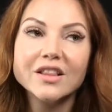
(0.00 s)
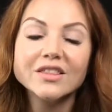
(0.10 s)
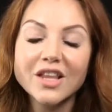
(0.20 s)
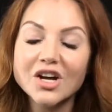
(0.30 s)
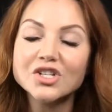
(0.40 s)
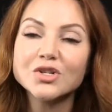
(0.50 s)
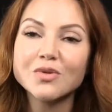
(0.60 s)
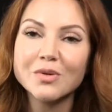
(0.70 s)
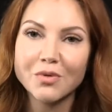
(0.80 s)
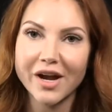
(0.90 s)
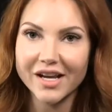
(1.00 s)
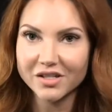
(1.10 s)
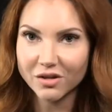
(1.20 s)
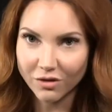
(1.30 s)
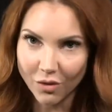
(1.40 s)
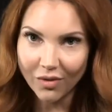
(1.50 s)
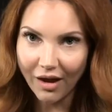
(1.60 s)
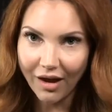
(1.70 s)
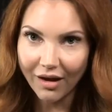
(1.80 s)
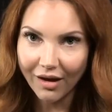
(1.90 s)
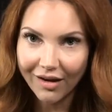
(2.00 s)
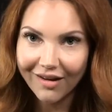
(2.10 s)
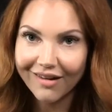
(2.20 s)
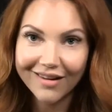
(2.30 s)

luxury brand clothing.